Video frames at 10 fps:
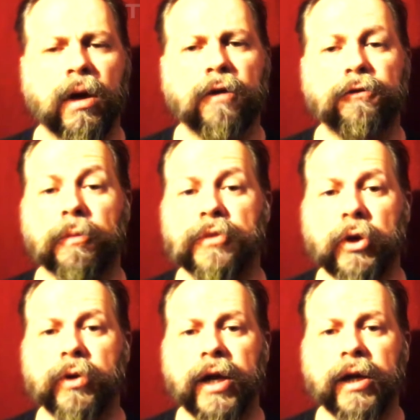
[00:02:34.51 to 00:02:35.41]
from
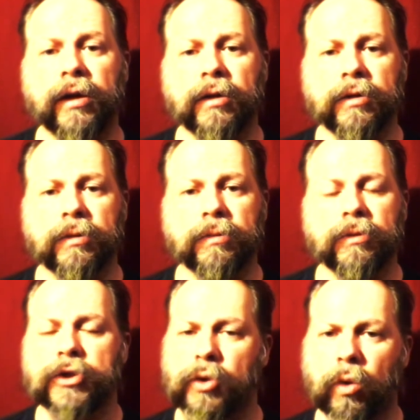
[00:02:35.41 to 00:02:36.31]
donating
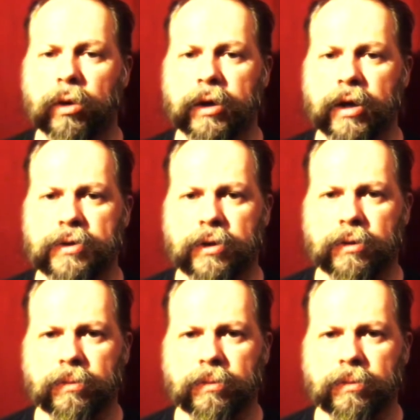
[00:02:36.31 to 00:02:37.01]
to organizing.